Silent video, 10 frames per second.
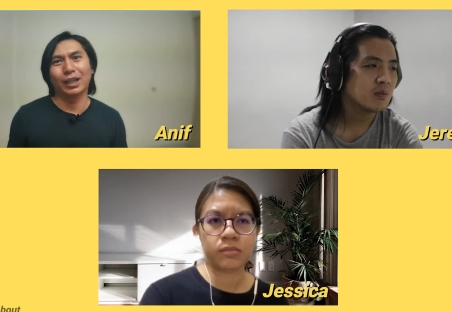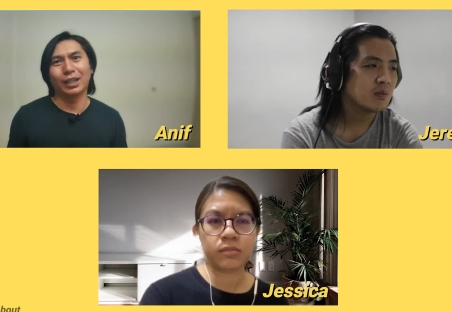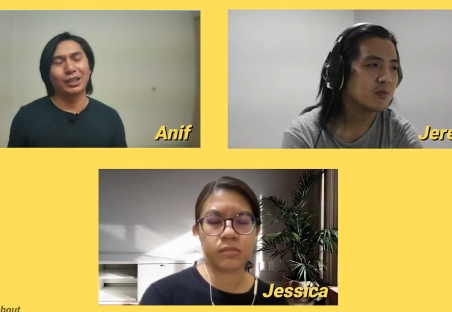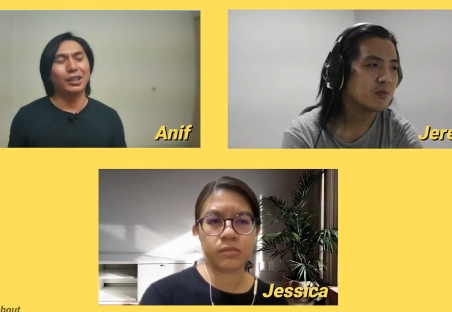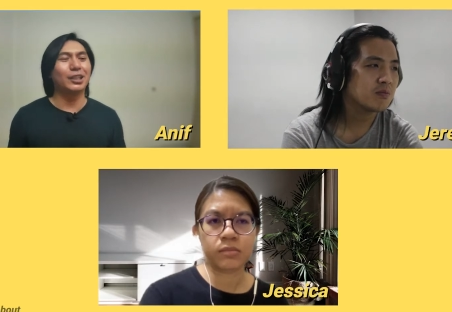Speaker 1: dah
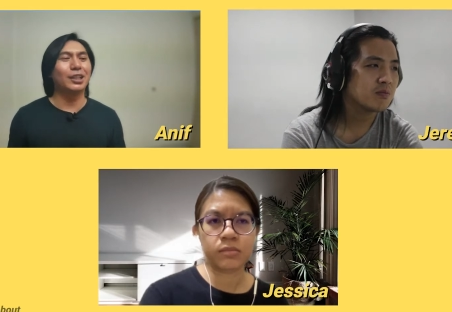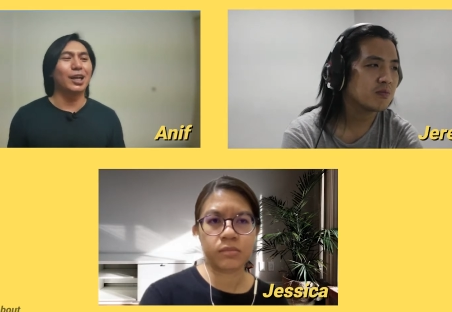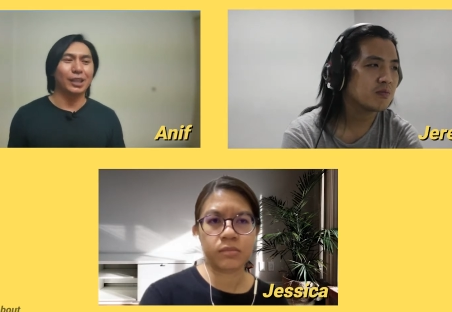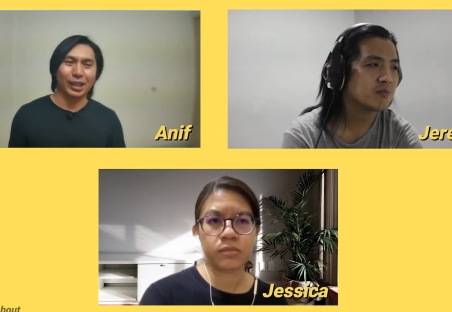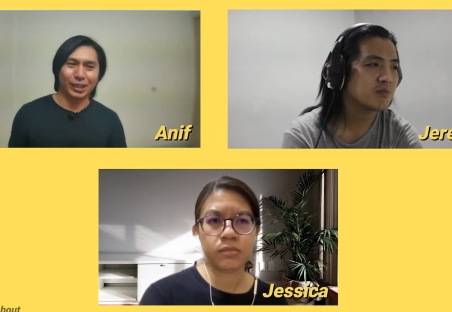leading
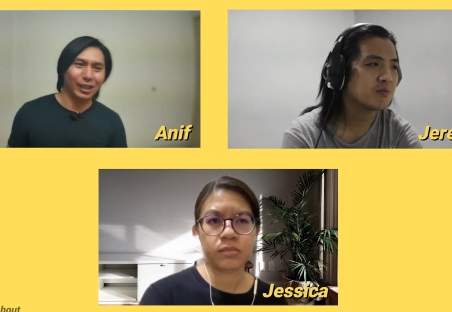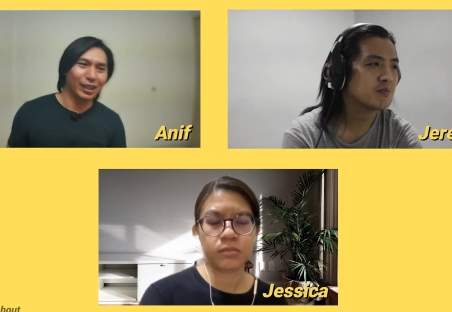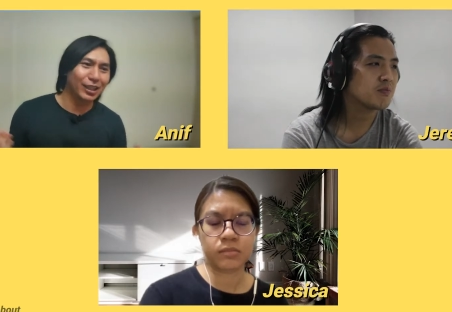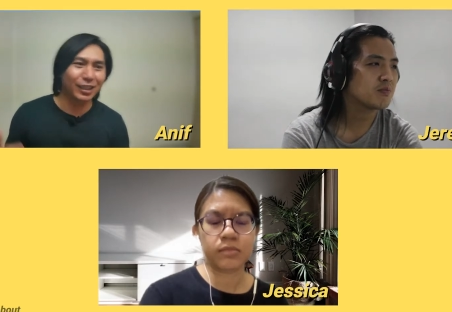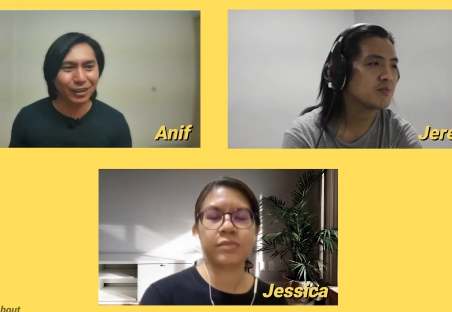dah, tak
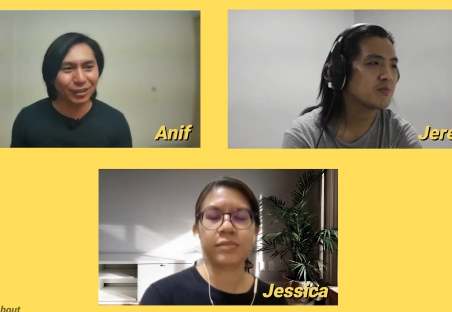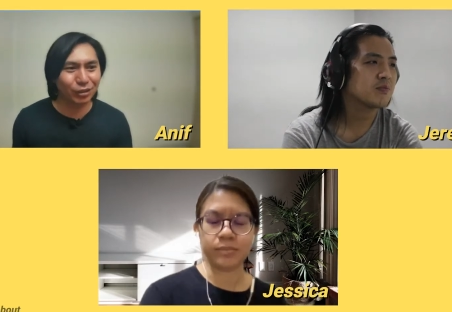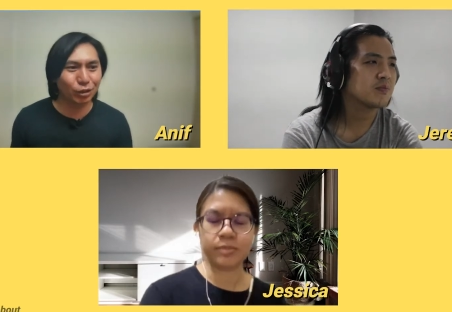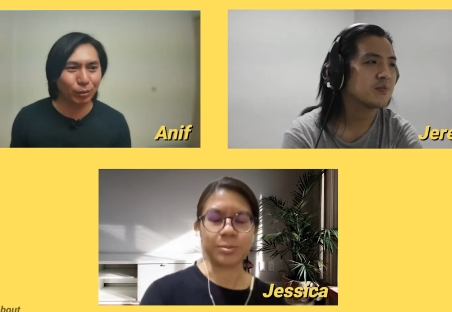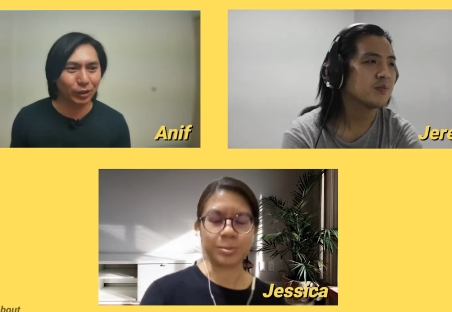payah,
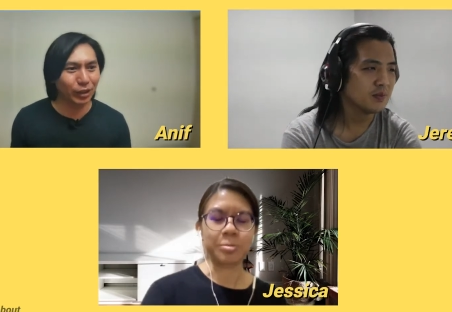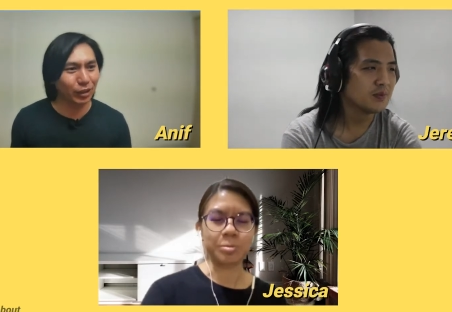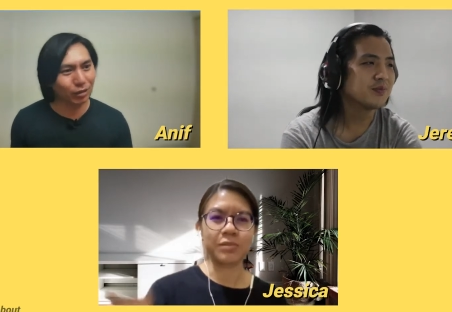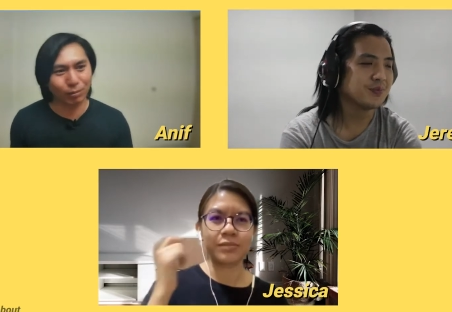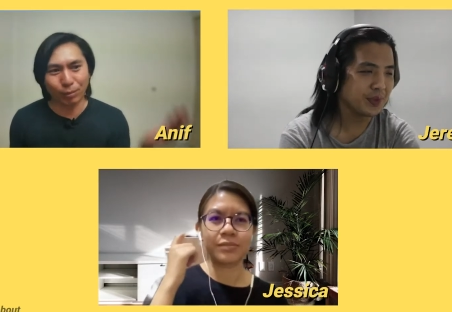you know, but
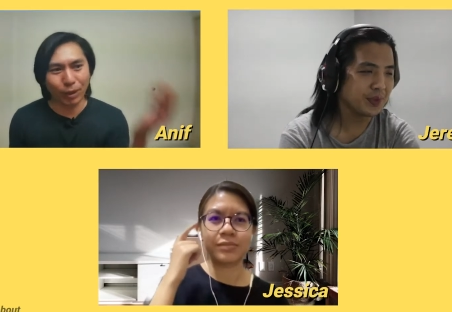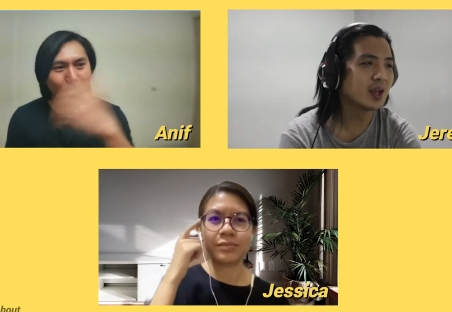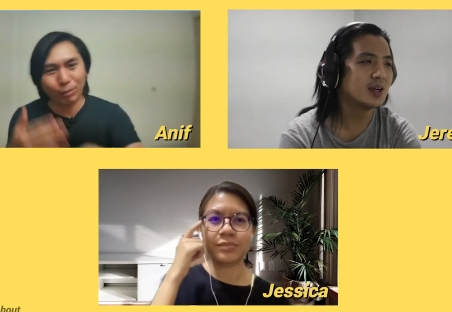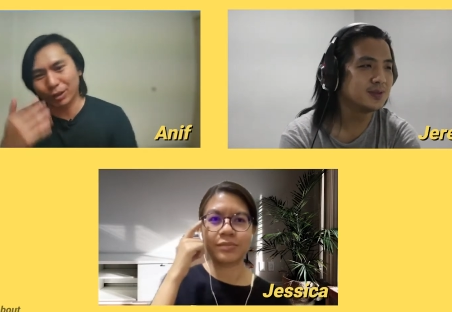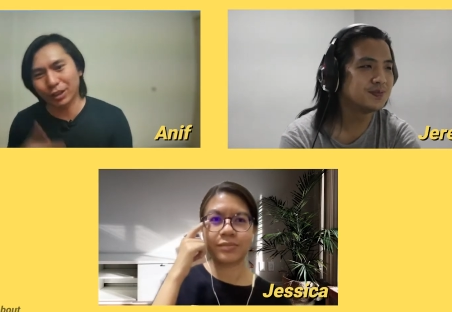then,
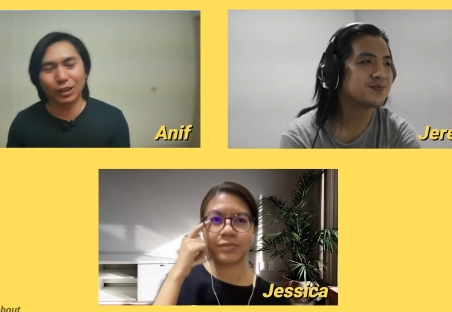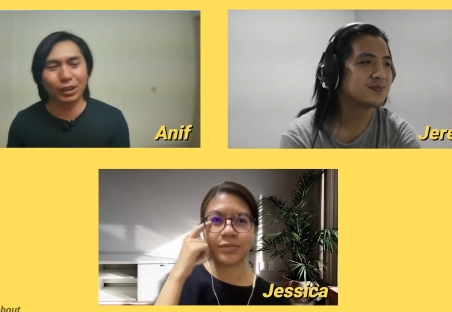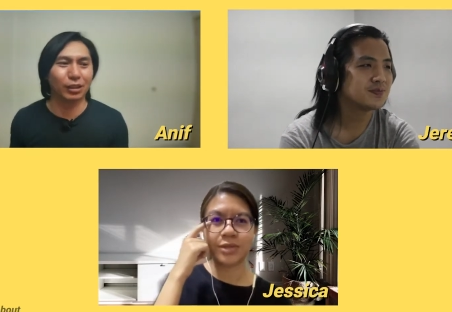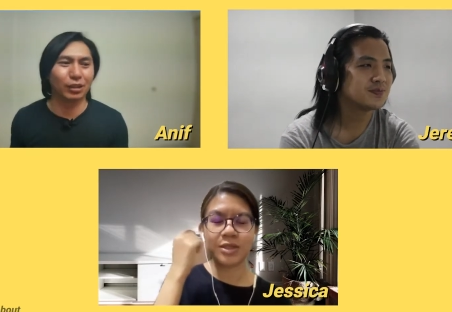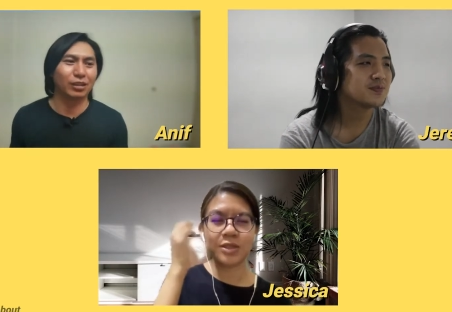bam,
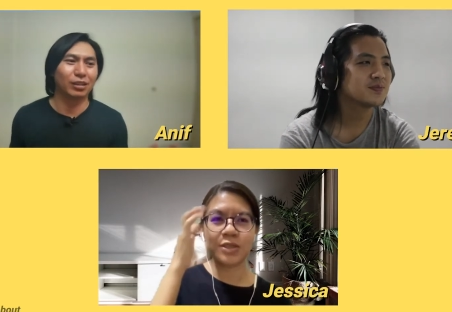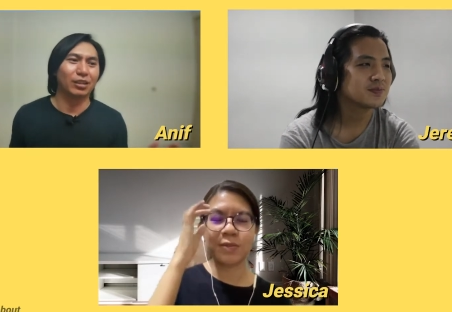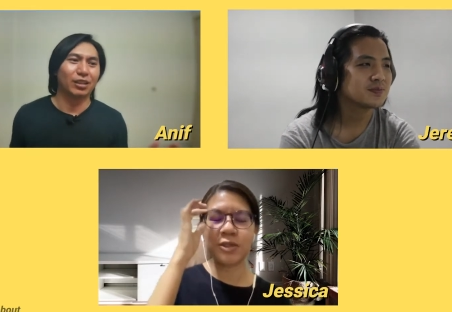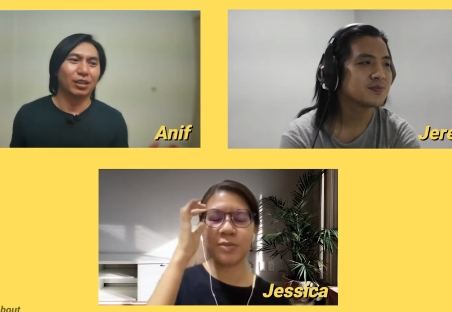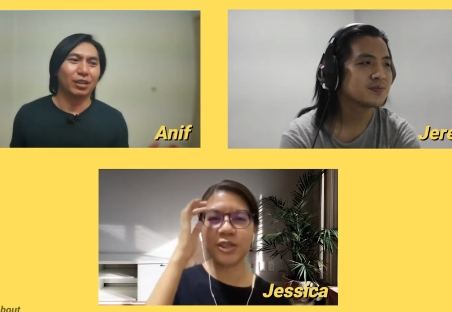kena.
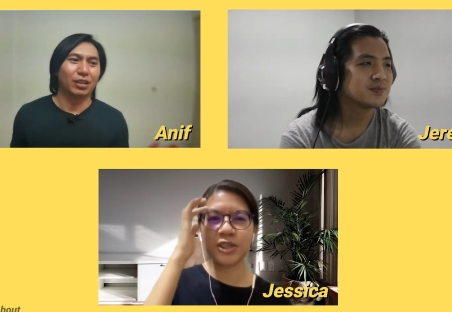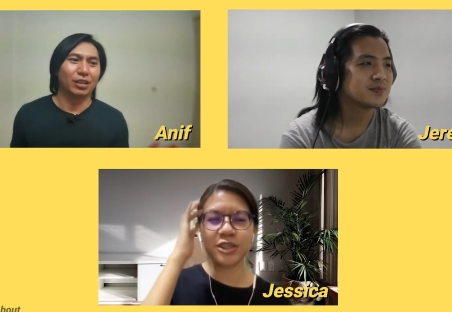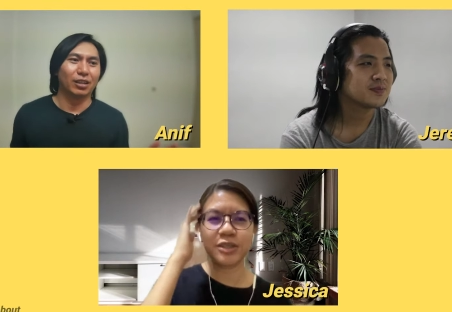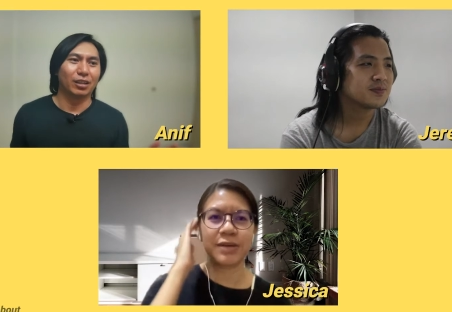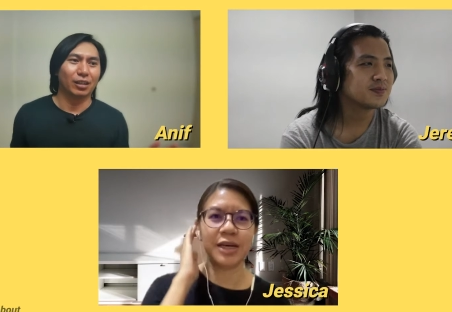
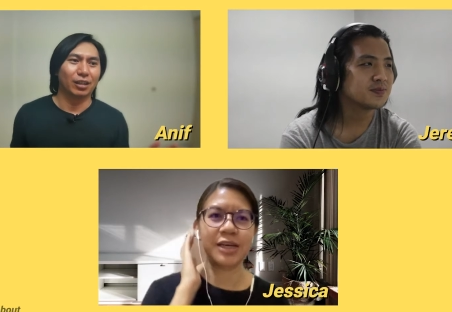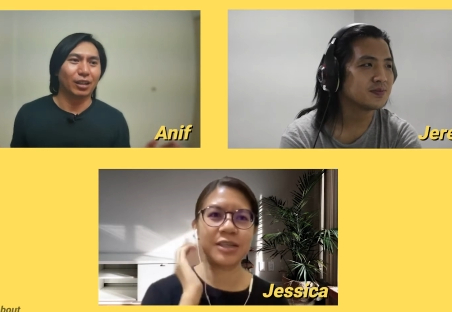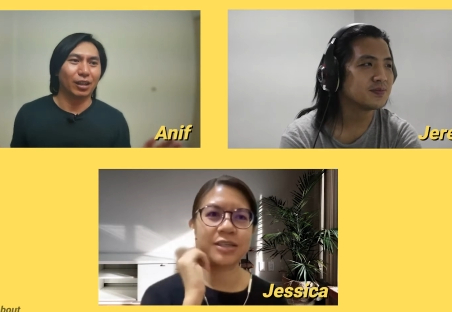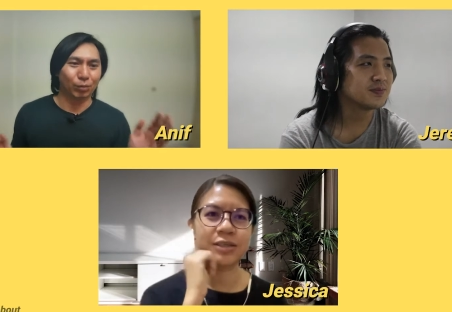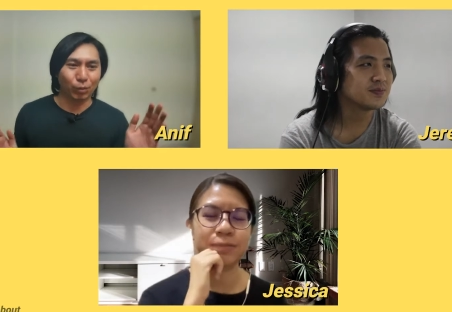
Speaker 2: Sportsmanship lah.
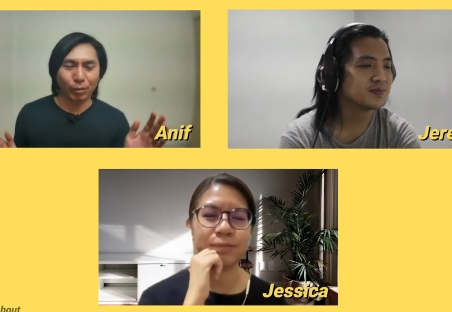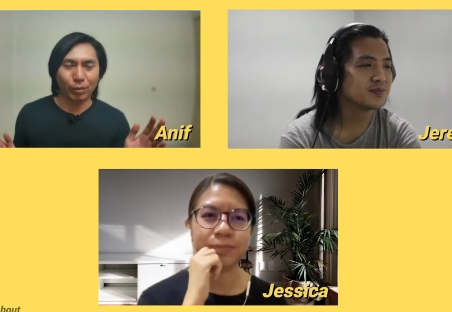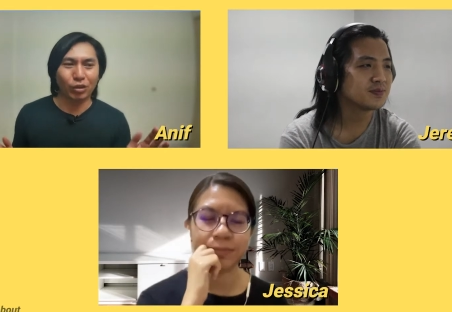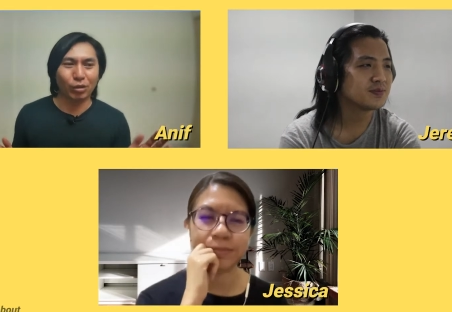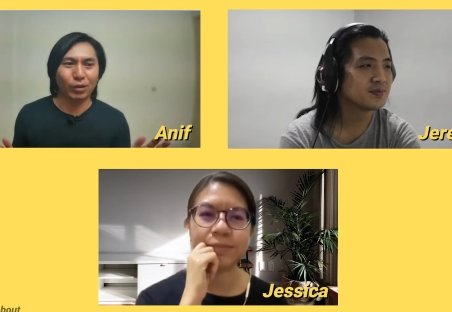Uh,
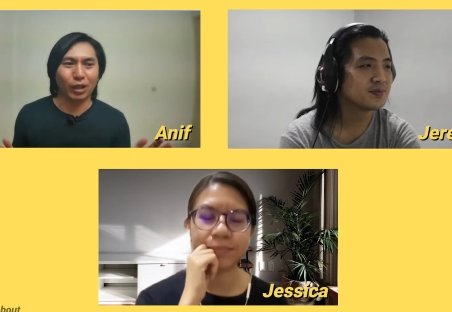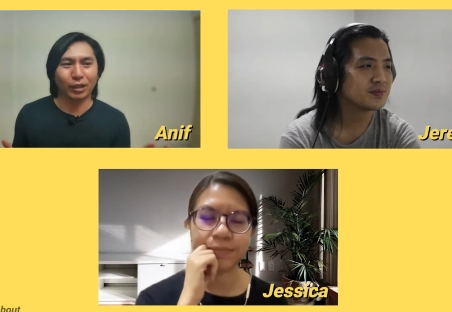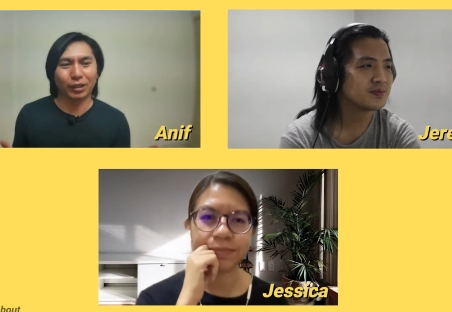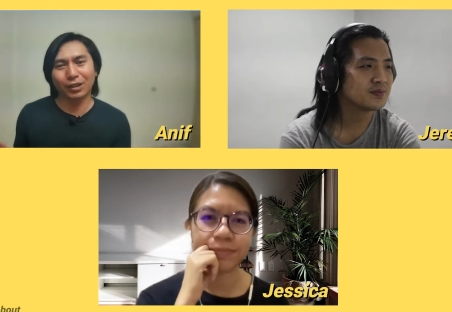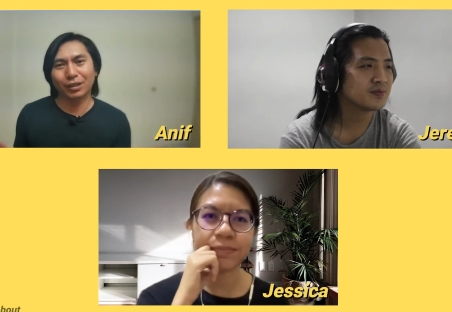
Speaker 1: sportsmanship
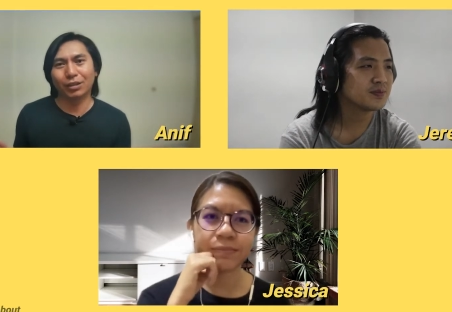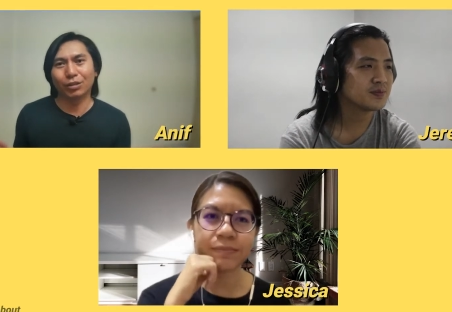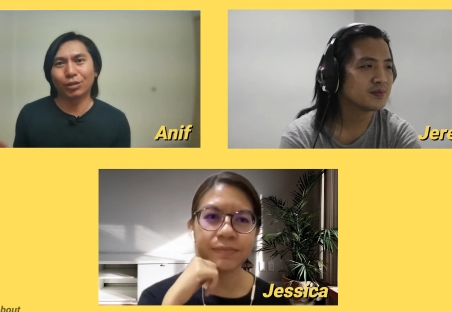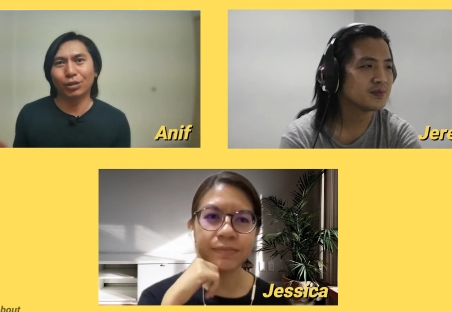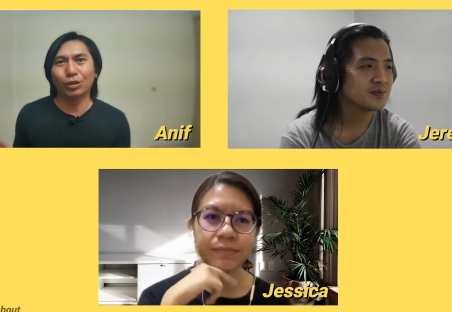lah. And then,
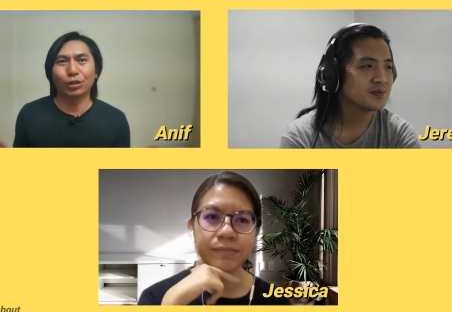or,